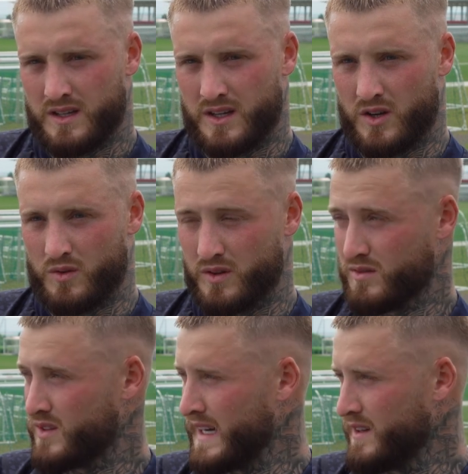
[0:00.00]
We're
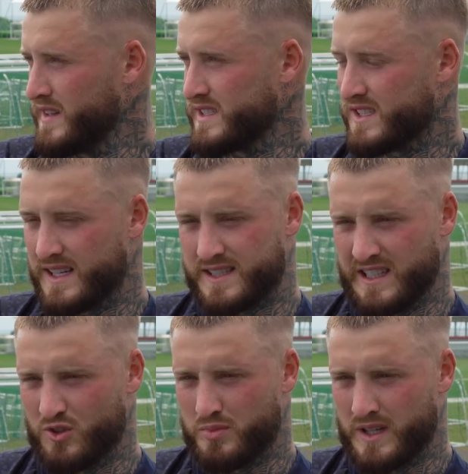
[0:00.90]
kind of in the sticks a
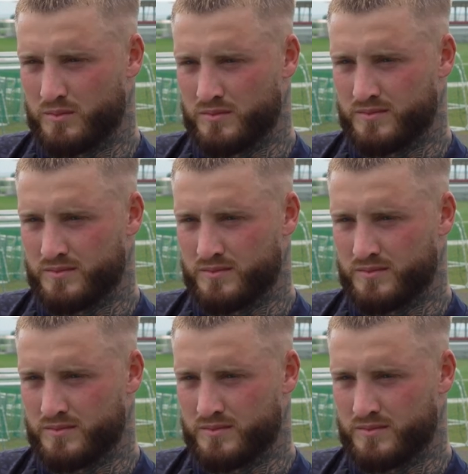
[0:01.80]
little bit.